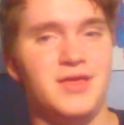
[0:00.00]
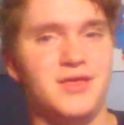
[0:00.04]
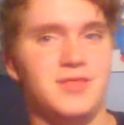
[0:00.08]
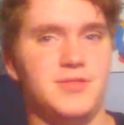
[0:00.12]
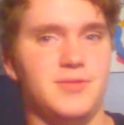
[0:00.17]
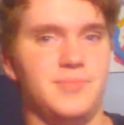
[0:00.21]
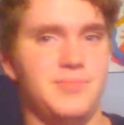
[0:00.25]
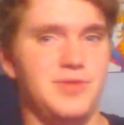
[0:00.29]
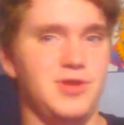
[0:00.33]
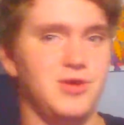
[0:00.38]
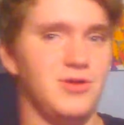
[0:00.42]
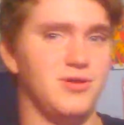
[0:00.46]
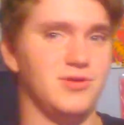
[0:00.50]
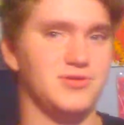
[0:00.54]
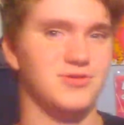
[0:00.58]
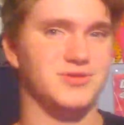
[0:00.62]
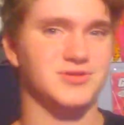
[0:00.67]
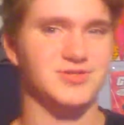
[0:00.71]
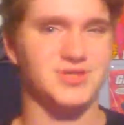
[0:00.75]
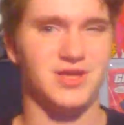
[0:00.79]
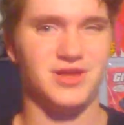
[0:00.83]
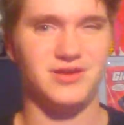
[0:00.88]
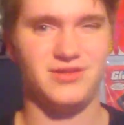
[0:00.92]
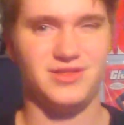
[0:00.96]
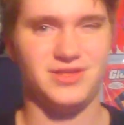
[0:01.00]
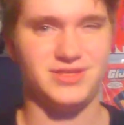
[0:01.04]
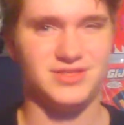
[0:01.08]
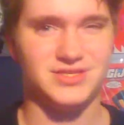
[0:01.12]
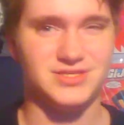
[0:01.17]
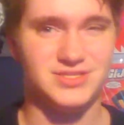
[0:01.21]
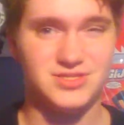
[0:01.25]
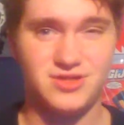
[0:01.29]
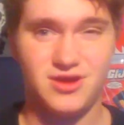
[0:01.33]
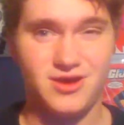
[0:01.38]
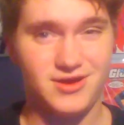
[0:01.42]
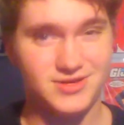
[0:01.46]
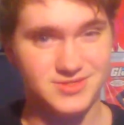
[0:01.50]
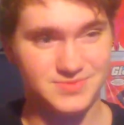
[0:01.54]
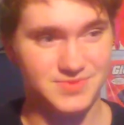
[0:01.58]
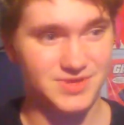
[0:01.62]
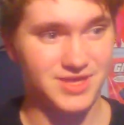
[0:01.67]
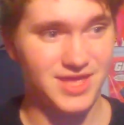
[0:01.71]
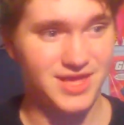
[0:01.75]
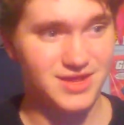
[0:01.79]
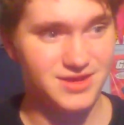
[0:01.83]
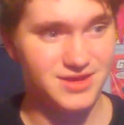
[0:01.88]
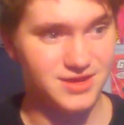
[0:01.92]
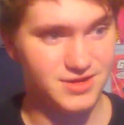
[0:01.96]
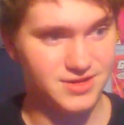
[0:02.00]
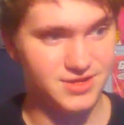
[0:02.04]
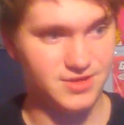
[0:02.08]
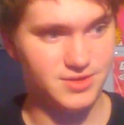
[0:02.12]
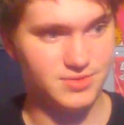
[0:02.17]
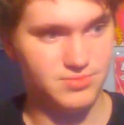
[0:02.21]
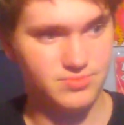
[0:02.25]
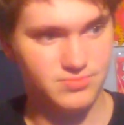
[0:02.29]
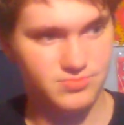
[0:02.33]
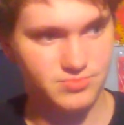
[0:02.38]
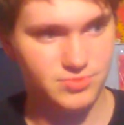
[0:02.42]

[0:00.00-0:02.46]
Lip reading: The Beyonder is kind of like this cosmic entity.